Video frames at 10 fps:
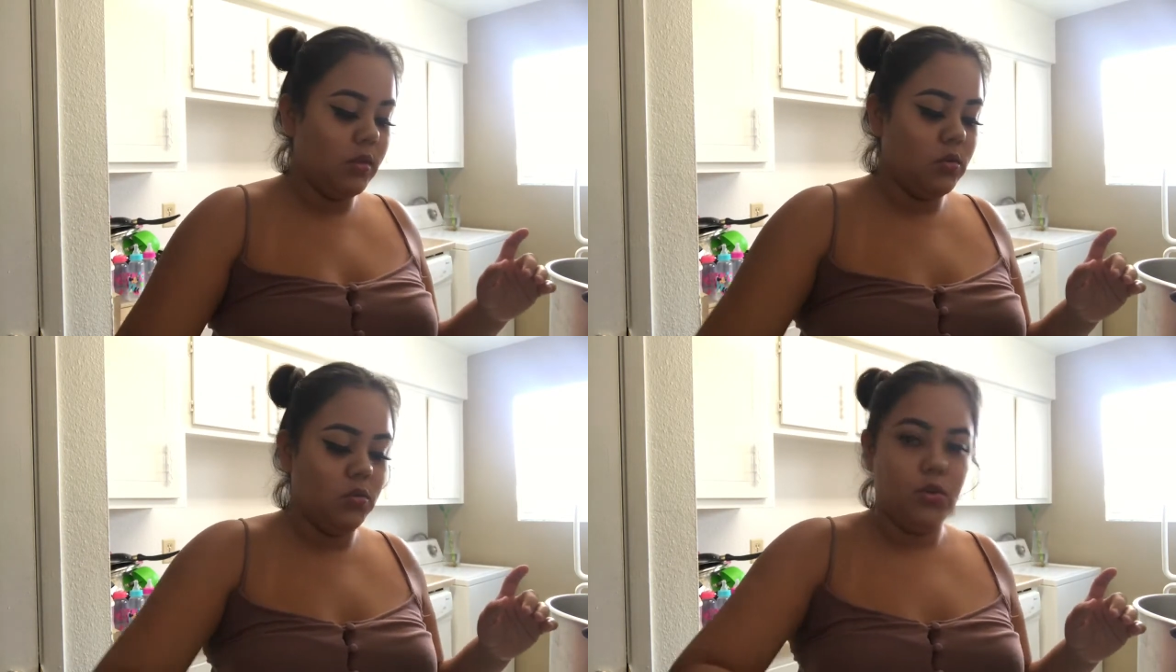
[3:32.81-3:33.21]

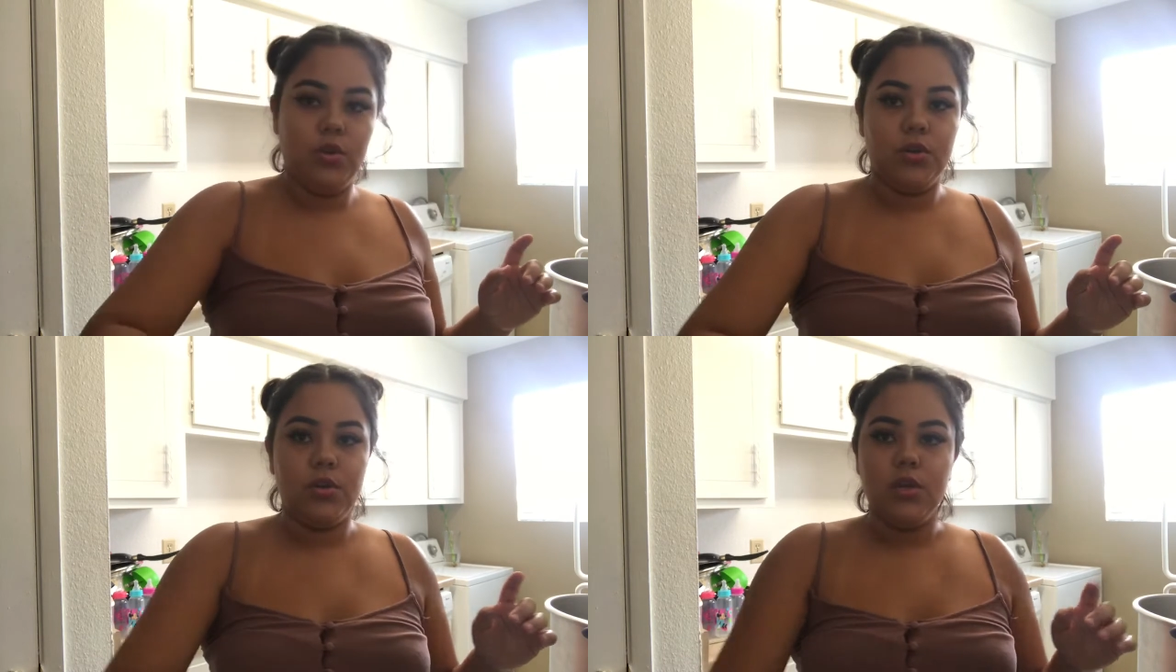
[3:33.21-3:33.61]
to
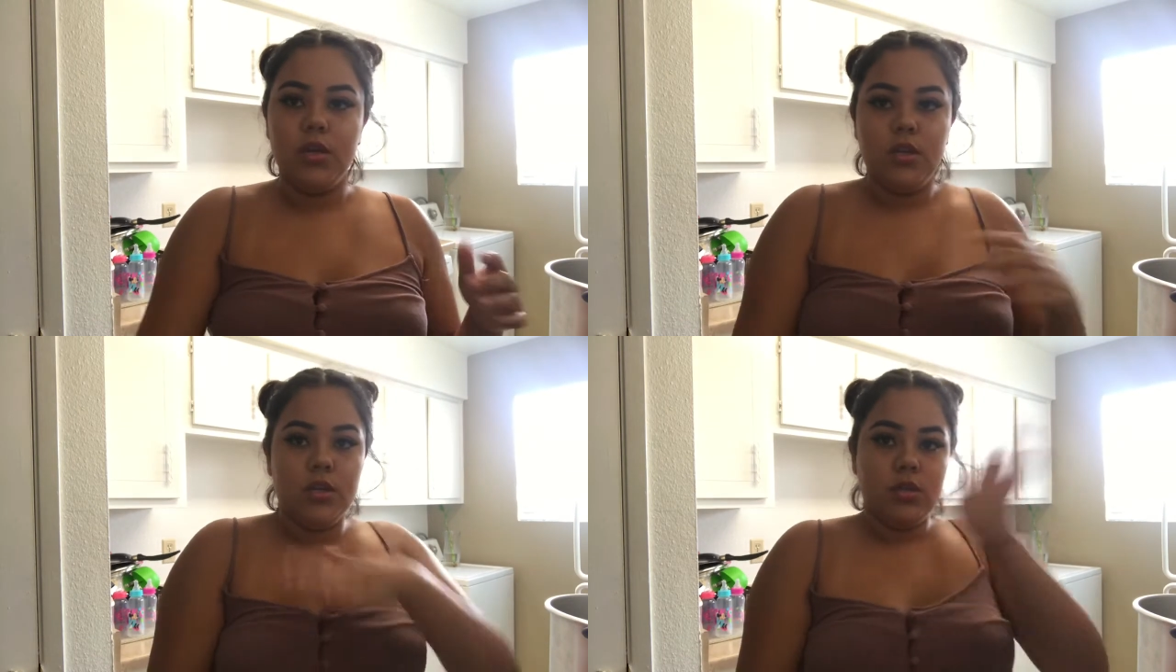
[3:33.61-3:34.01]
your
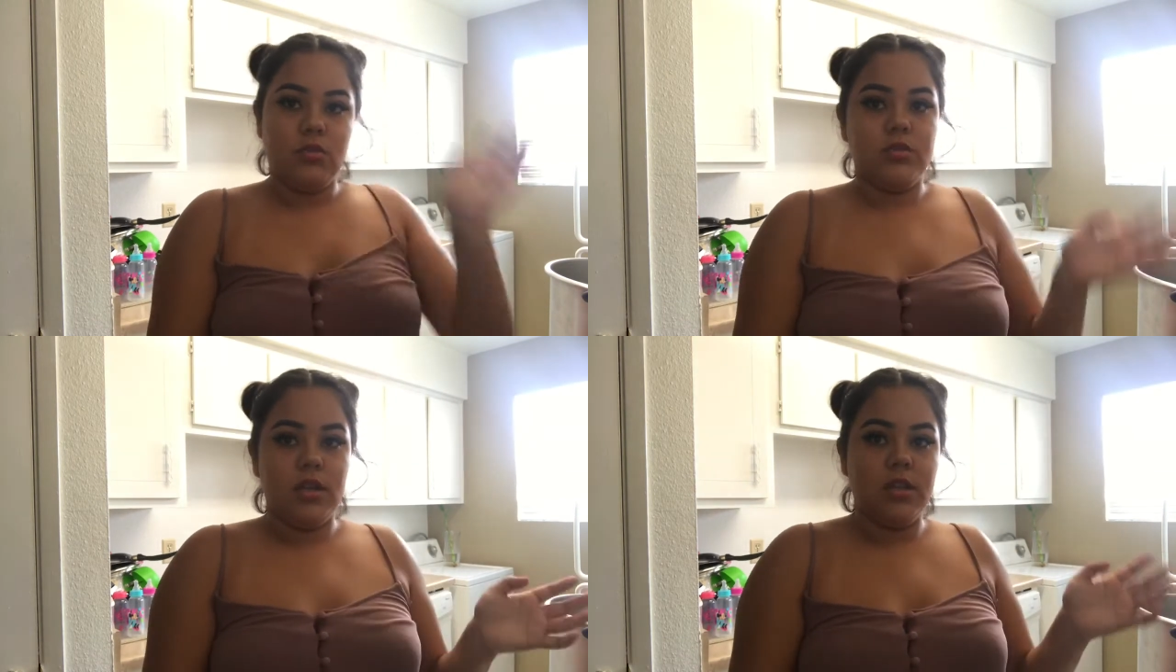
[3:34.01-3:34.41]

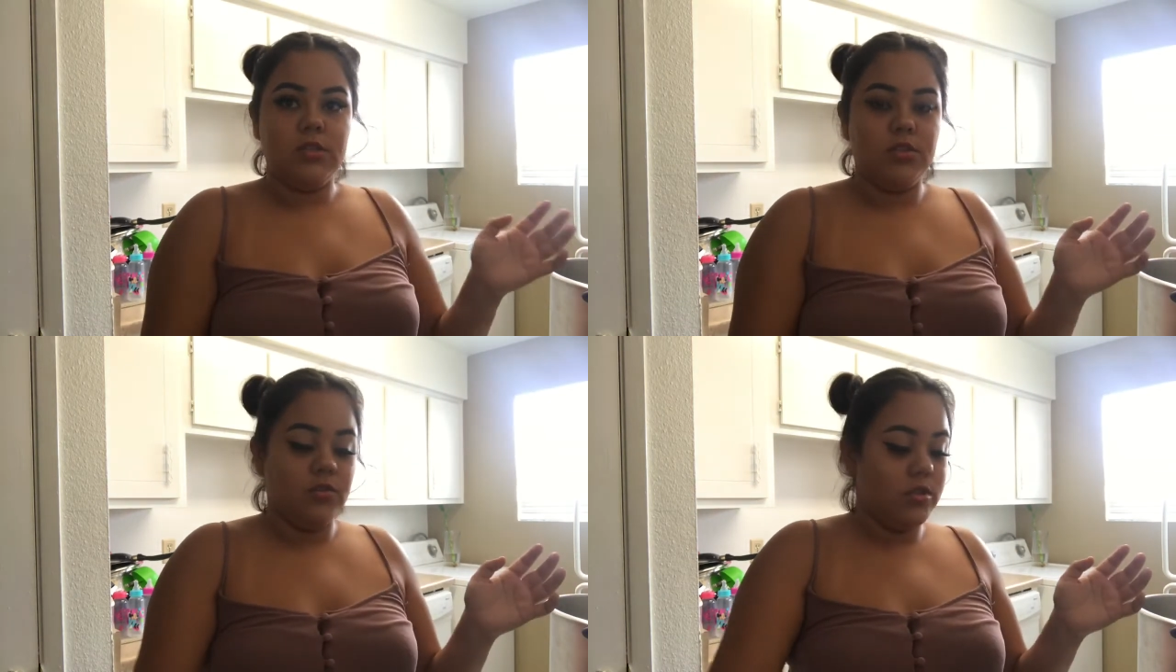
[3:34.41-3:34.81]

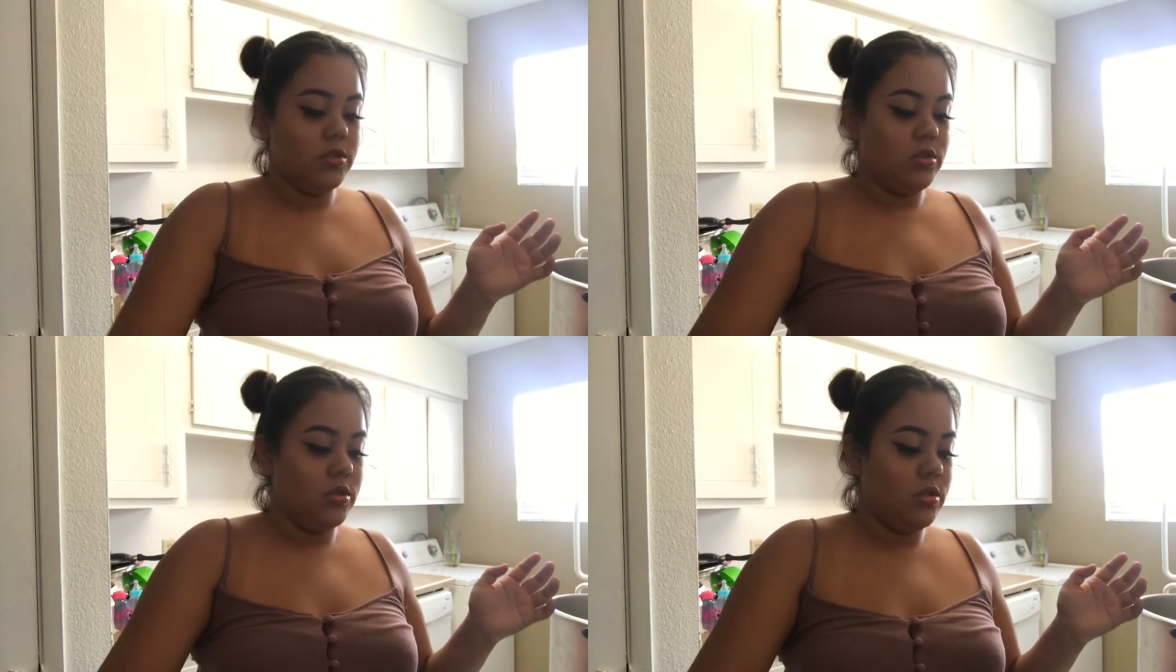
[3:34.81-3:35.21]
tostadas, you know,
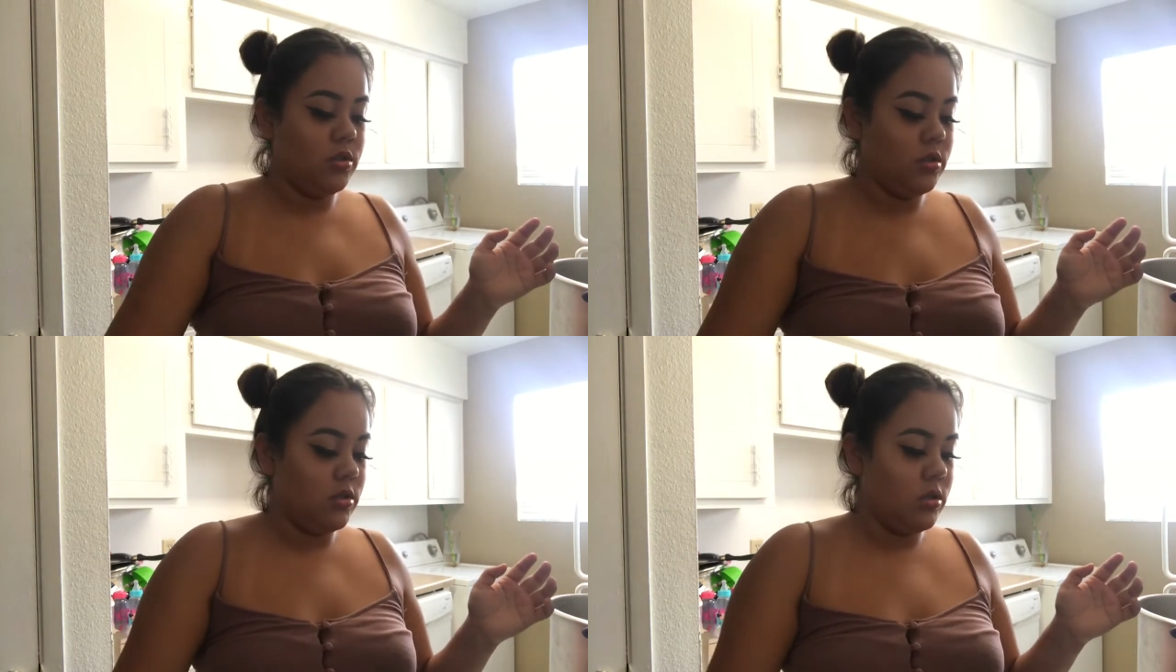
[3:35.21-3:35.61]

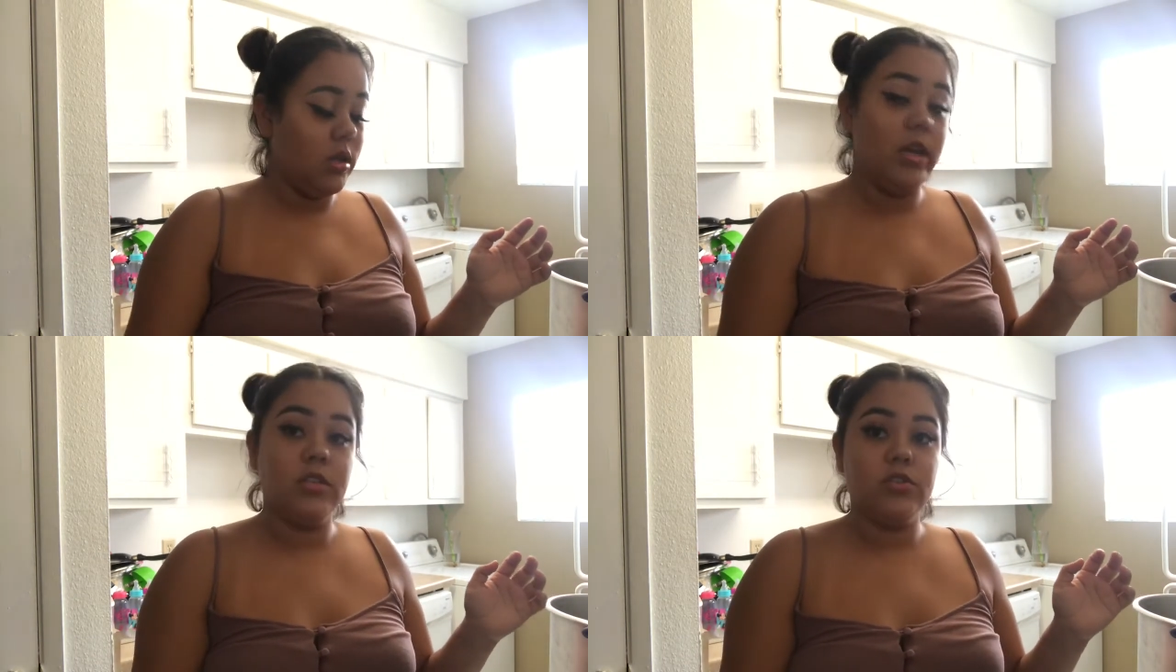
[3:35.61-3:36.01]

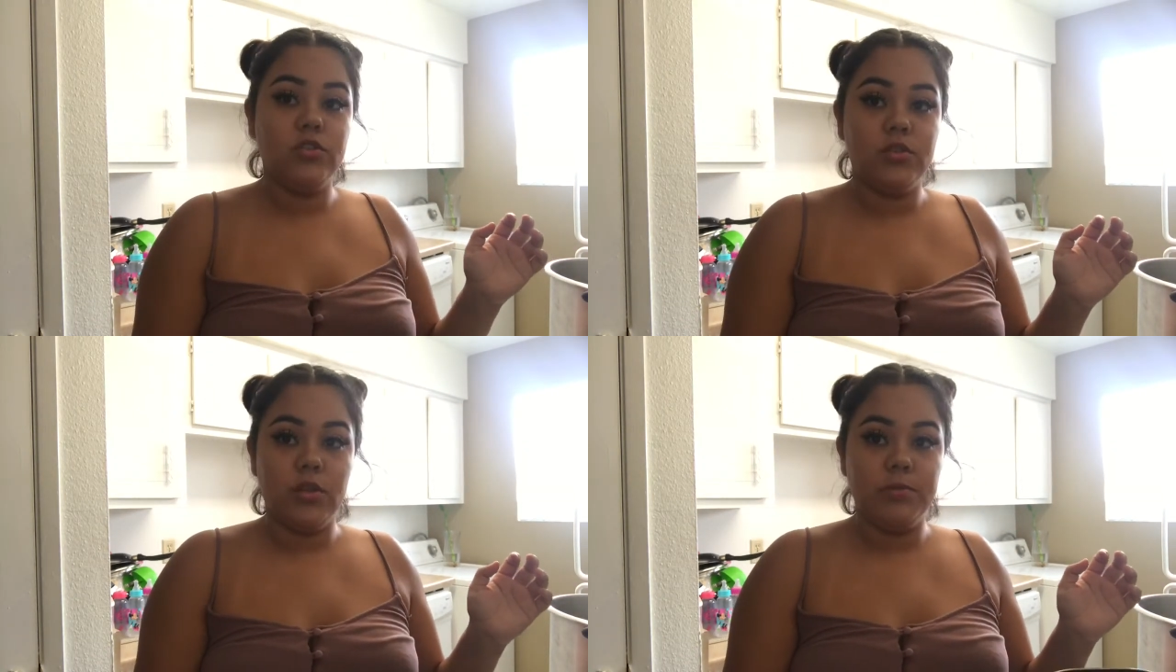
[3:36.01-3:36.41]
it's
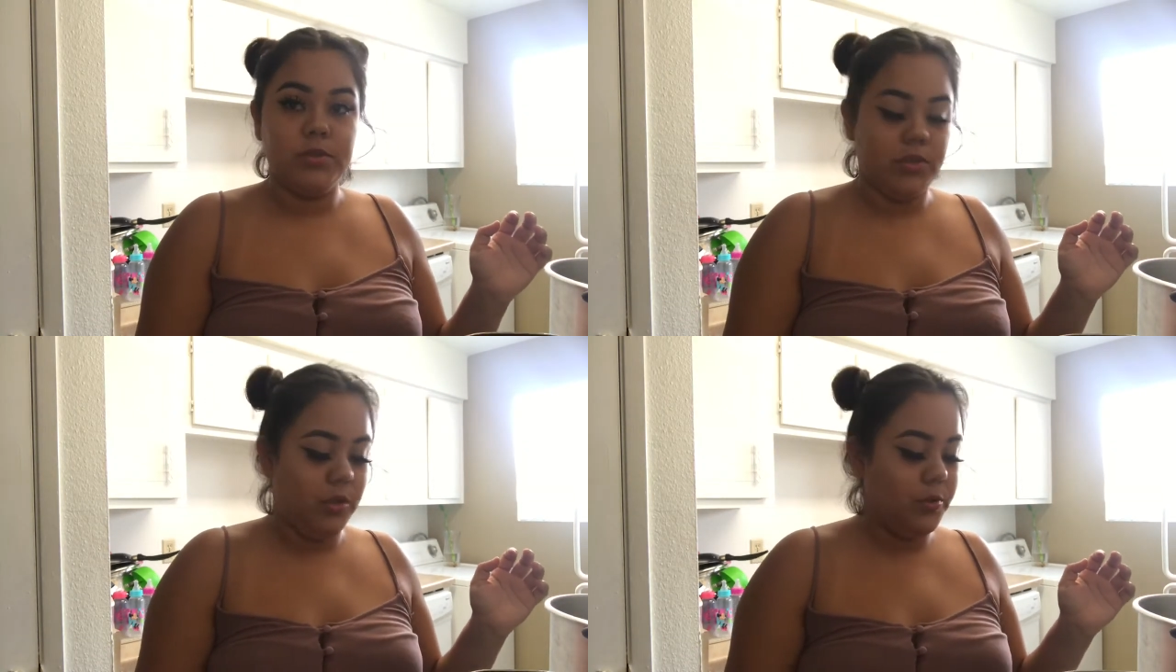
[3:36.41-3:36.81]
just up
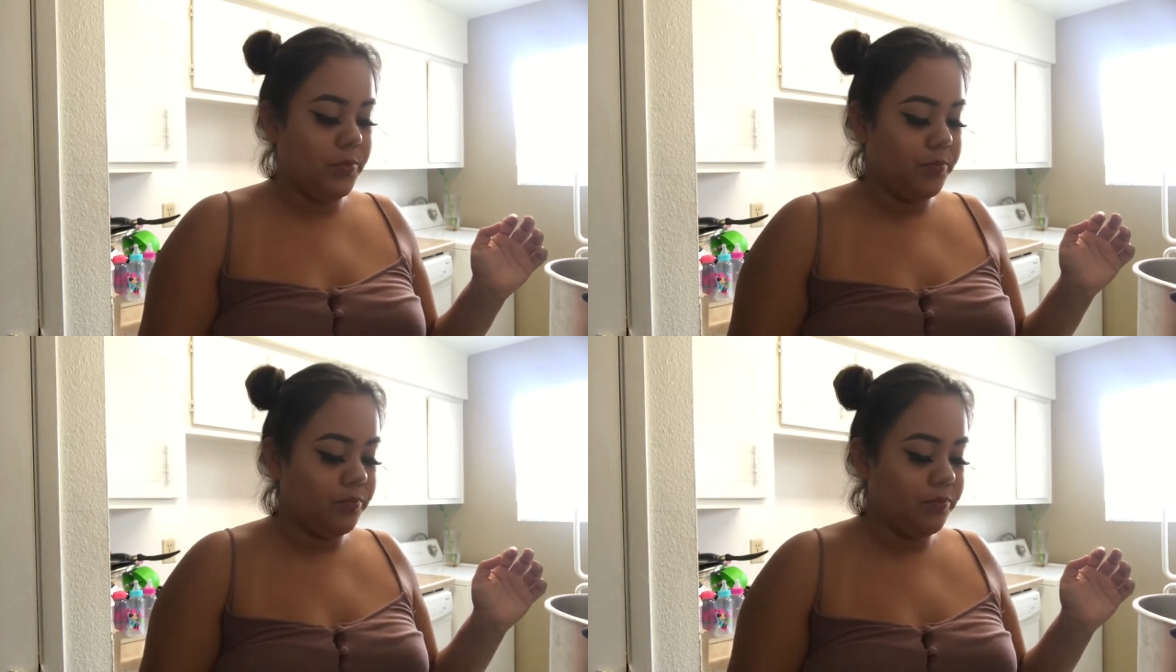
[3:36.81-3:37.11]
to you.